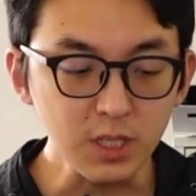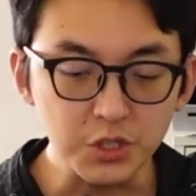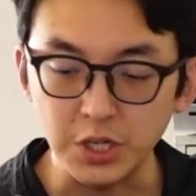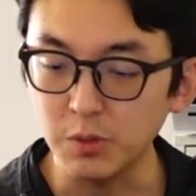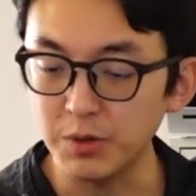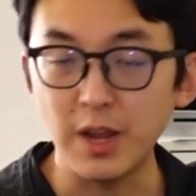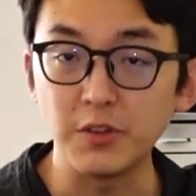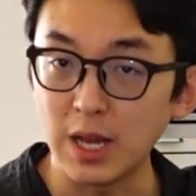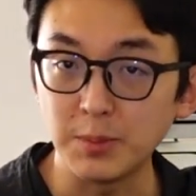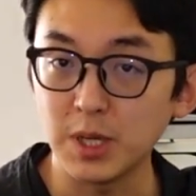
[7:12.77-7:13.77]
Generally, when you have
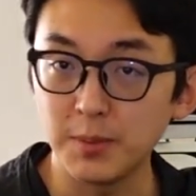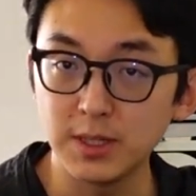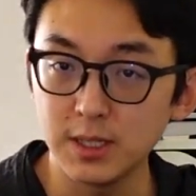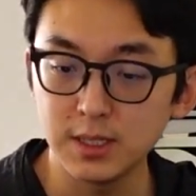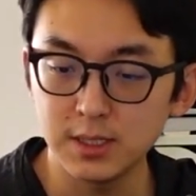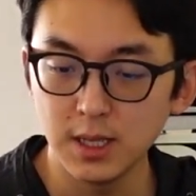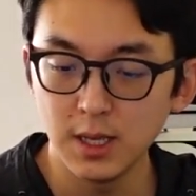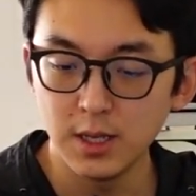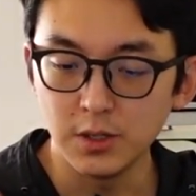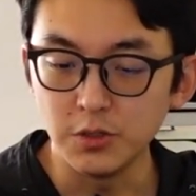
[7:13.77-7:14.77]
your laptop in this,
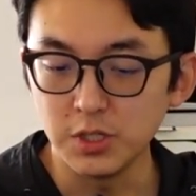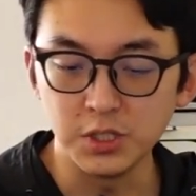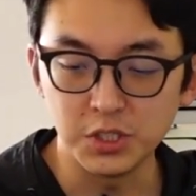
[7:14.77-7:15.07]
usually